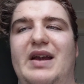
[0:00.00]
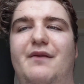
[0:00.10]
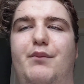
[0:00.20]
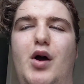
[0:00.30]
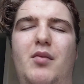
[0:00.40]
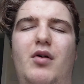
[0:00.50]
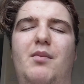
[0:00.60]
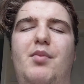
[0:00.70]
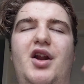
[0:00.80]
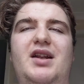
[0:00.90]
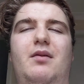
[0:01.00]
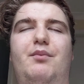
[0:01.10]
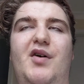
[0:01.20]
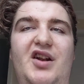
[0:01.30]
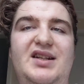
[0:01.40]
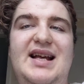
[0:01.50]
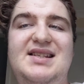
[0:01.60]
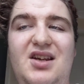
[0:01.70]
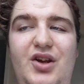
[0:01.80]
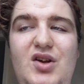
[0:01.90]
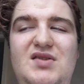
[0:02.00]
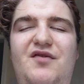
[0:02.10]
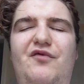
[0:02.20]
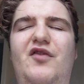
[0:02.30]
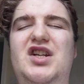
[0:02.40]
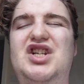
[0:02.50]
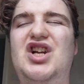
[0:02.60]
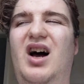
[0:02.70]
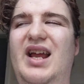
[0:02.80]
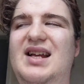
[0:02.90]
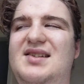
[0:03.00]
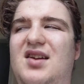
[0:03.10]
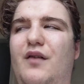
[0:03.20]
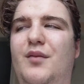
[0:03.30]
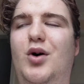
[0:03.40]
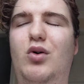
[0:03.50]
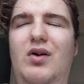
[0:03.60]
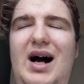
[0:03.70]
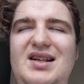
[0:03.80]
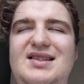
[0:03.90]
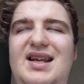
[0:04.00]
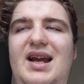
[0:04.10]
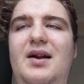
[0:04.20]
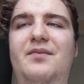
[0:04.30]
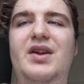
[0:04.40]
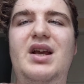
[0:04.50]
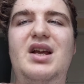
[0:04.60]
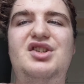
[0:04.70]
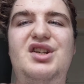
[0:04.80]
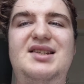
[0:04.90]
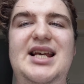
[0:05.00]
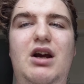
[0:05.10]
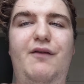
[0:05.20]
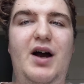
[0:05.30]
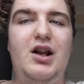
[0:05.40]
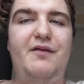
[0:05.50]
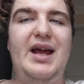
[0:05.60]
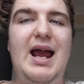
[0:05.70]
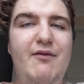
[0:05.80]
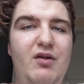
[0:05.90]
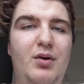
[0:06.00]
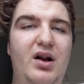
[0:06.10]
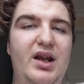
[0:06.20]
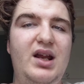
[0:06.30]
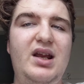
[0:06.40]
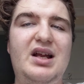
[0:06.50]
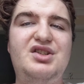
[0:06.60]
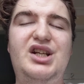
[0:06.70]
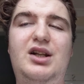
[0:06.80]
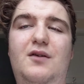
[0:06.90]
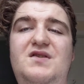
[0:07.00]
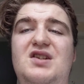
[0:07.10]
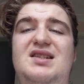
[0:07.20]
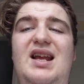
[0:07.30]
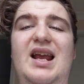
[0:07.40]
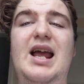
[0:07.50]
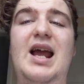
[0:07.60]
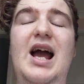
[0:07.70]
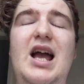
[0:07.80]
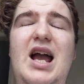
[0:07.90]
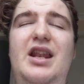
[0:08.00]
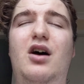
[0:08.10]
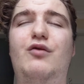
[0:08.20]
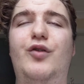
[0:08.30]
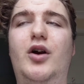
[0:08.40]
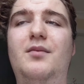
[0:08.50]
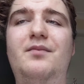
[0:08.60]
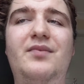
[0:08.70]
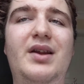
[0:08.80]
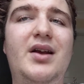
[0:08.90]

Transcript: we have Bernadetta, who's the shyest of them all, I'd say. She's terrified of everybody, and she loves to stay in her room.